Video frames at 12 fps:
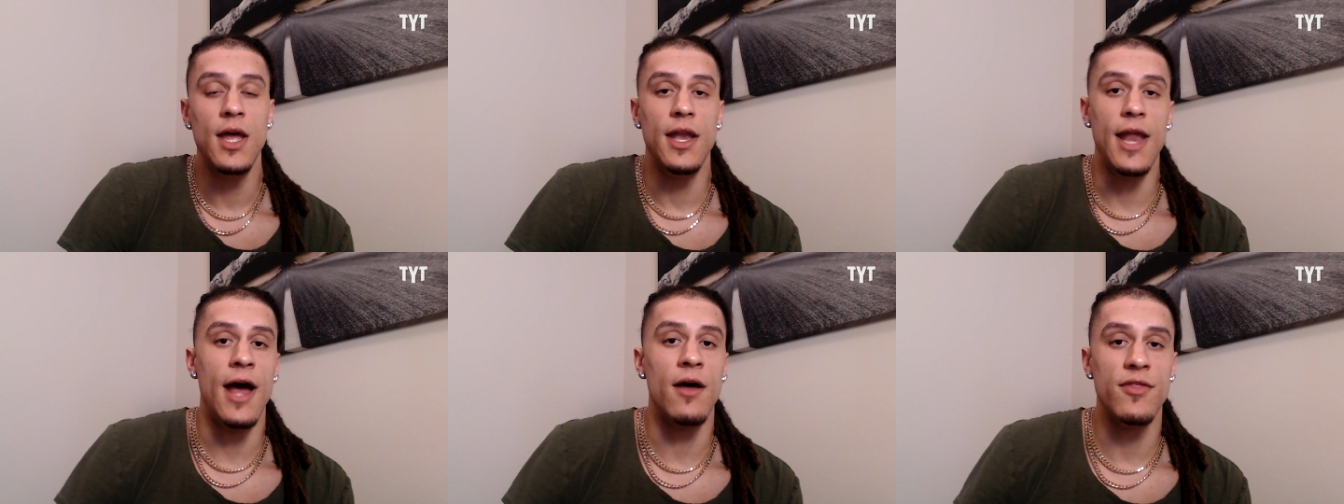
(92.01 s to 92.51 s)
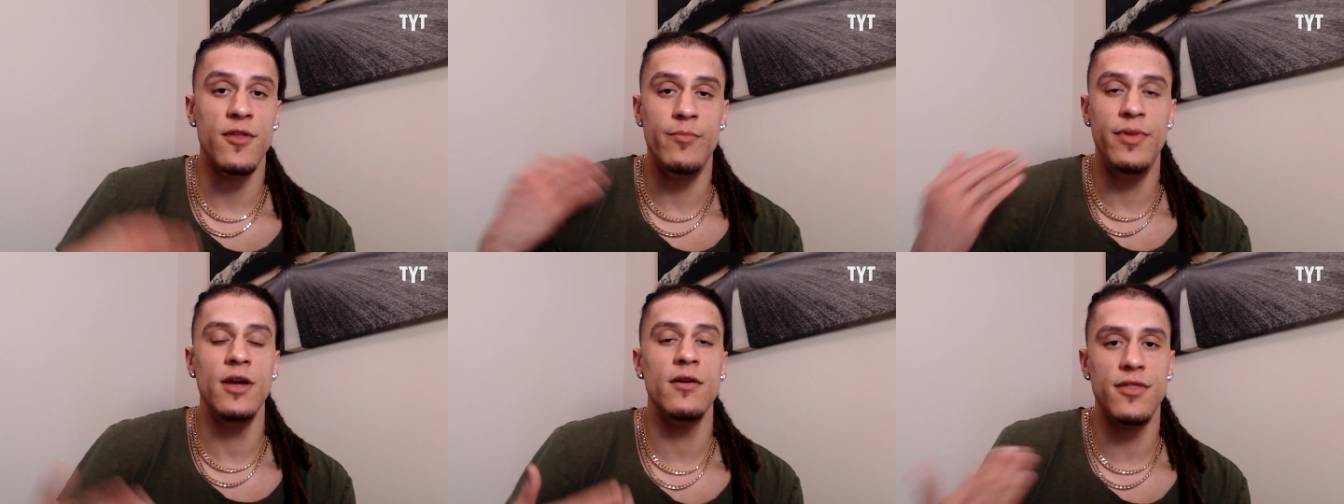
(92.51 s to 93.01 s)
Now, the
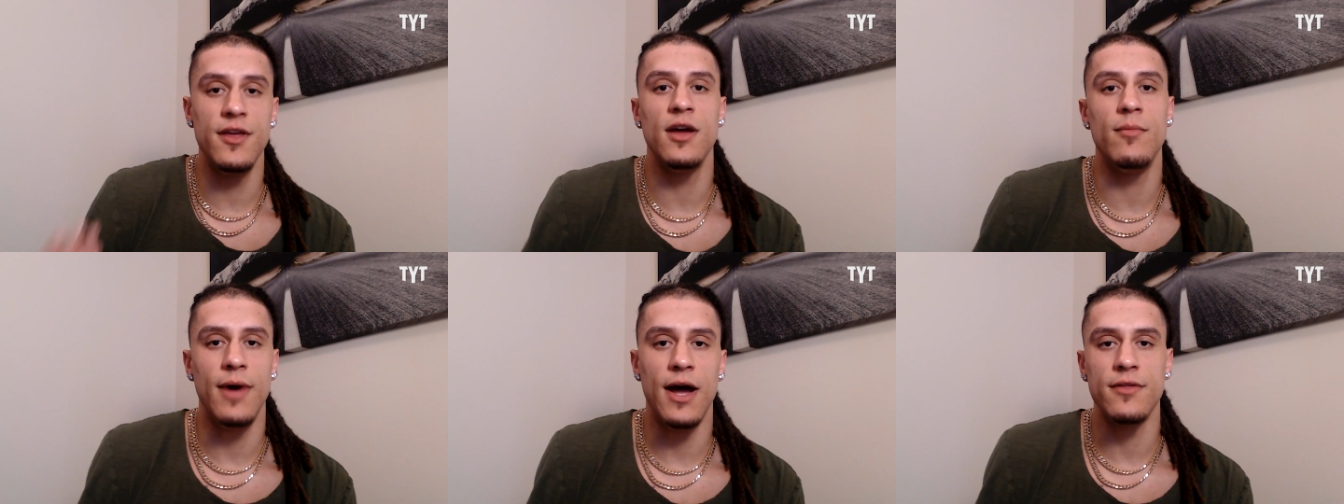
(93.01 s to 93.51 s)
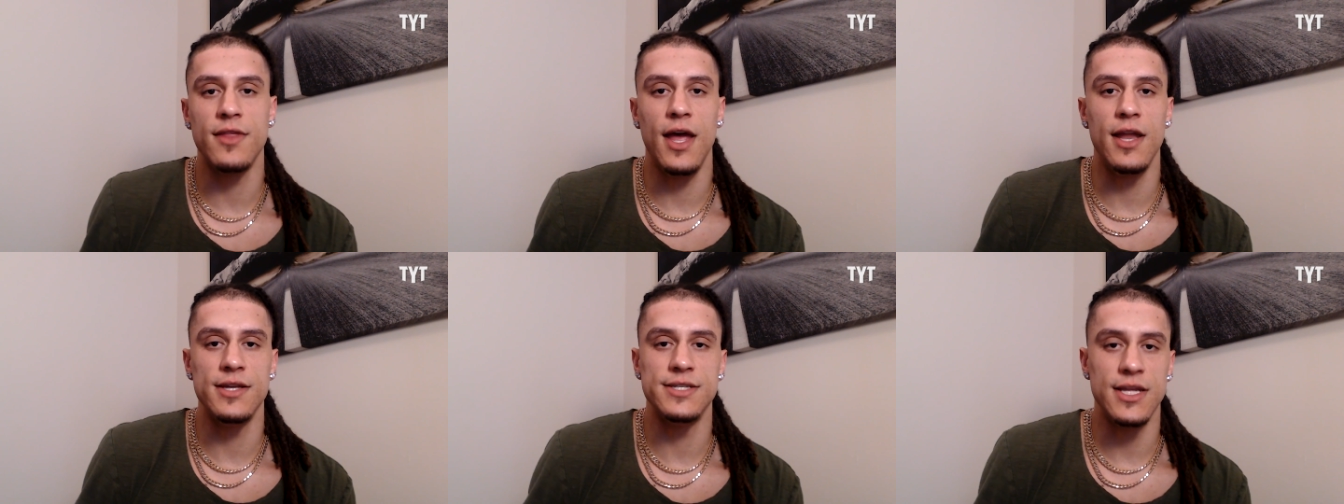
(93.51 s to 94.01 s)
bigger thing about
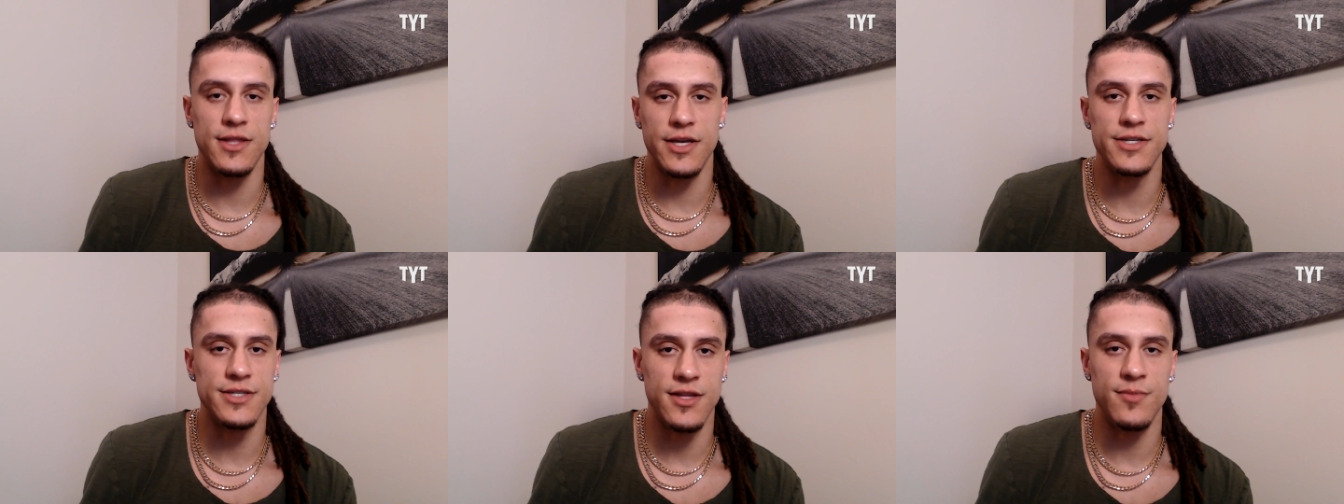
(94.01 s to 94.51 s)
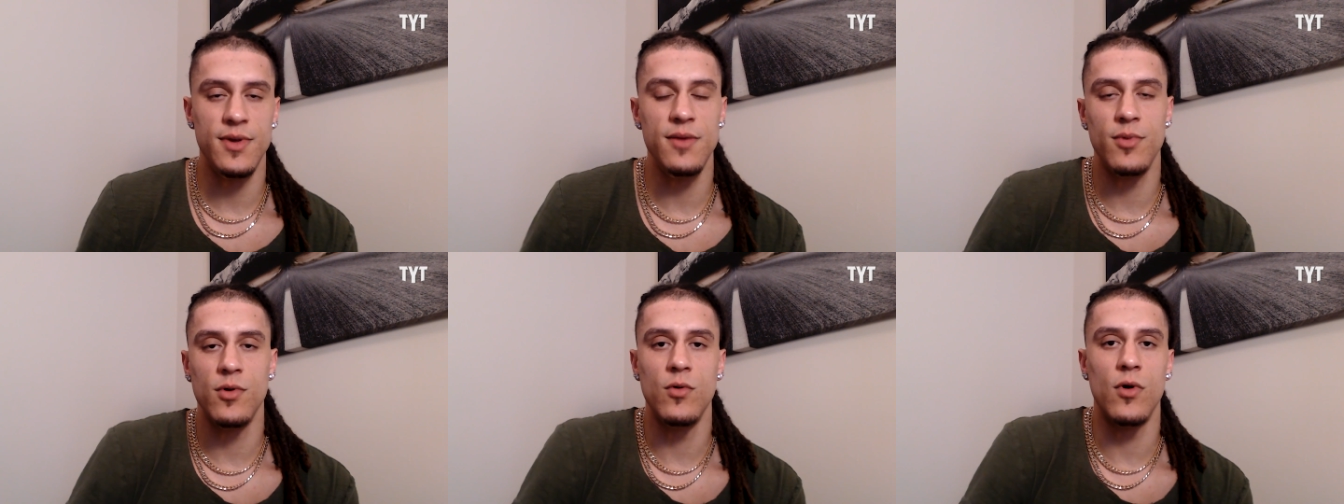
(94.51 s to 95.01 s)
that is that these are the
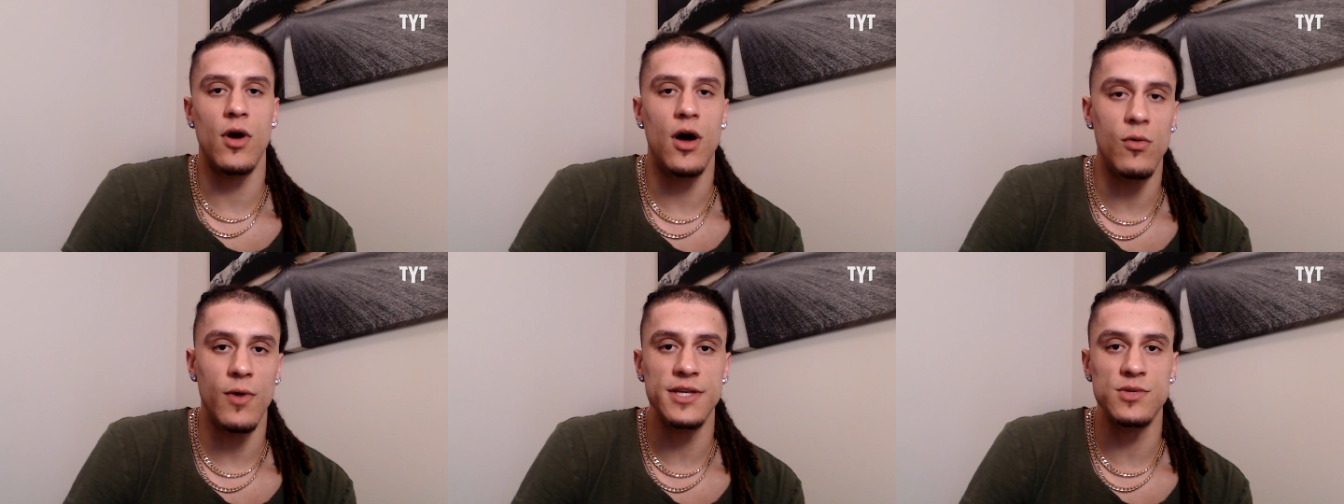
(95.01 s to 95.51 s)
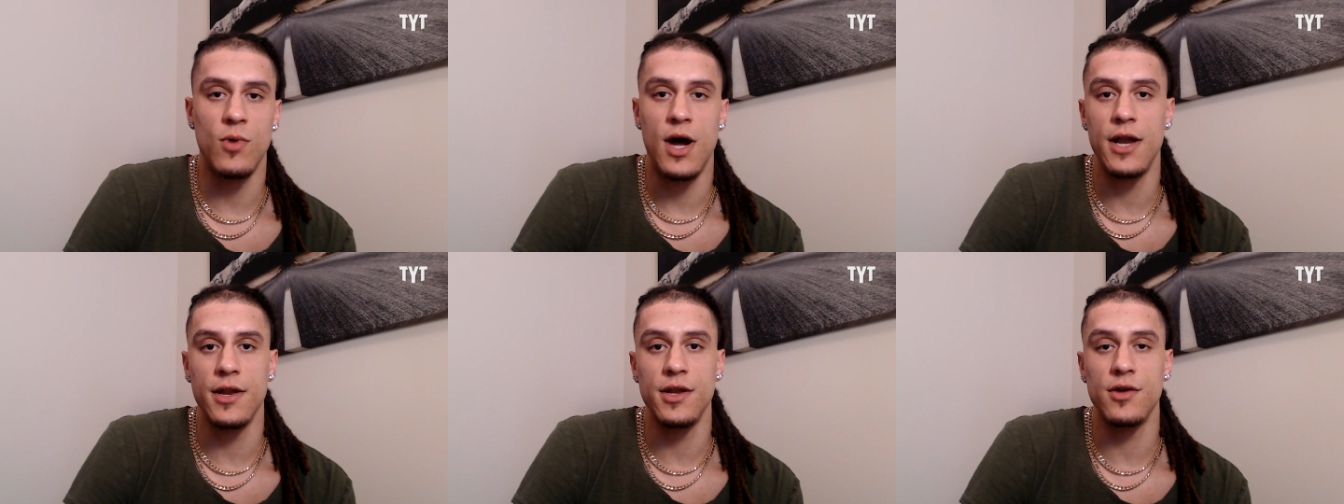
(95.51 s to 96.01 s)
people who are always
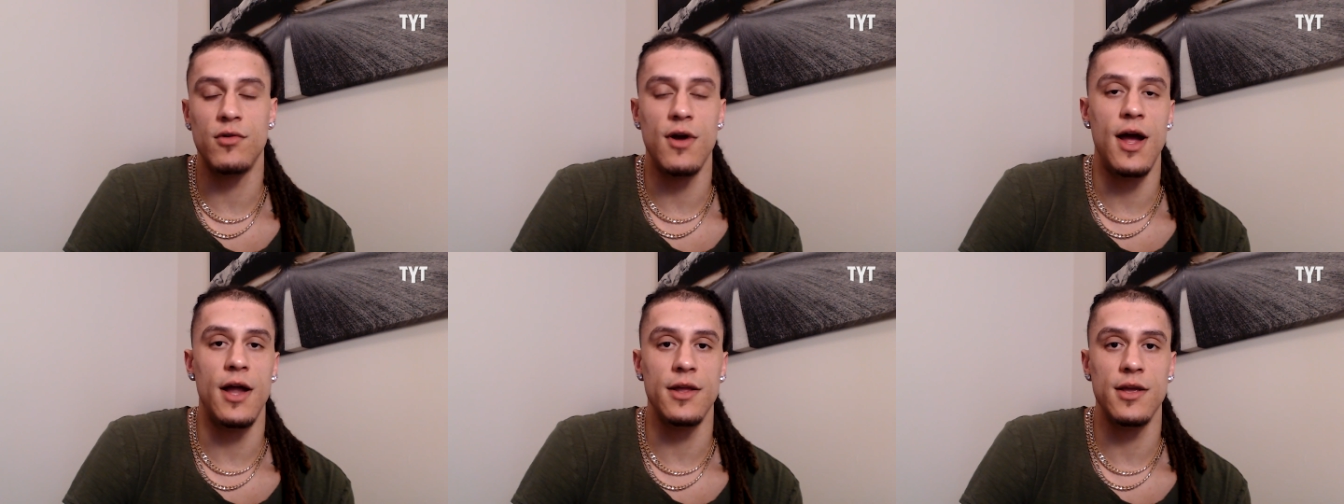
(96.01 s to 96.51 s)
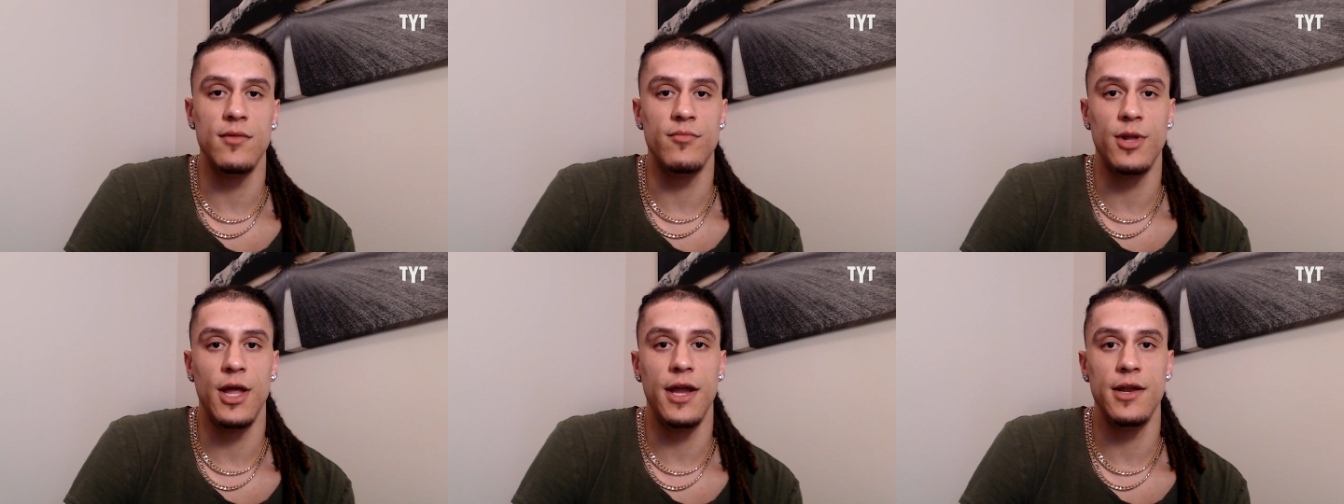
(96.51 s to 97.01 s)
whining and crying and
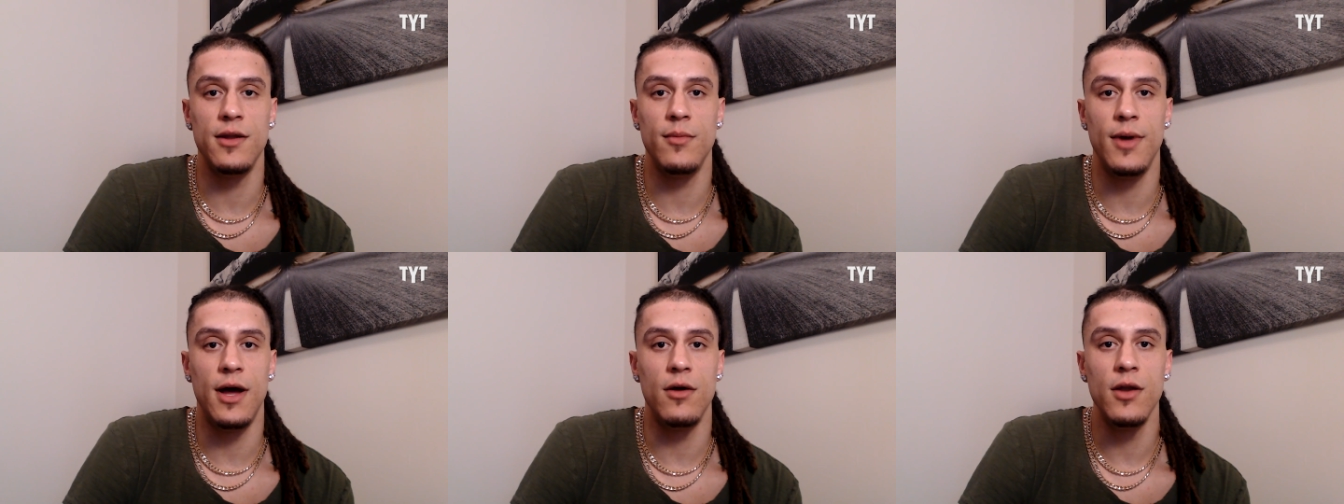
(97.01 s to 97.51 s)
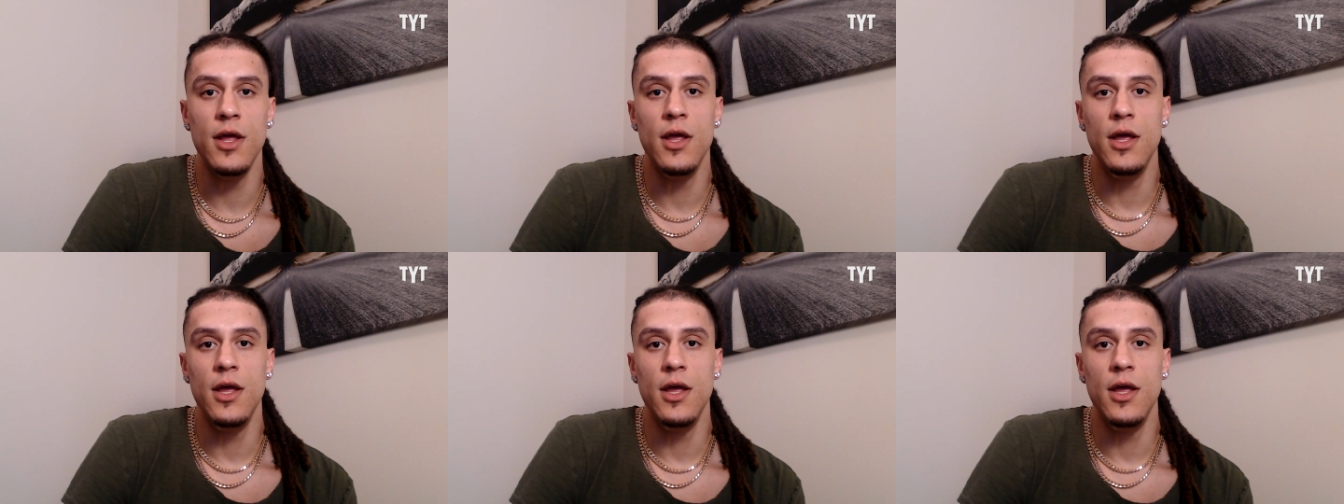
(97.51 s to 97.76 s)
complaining about,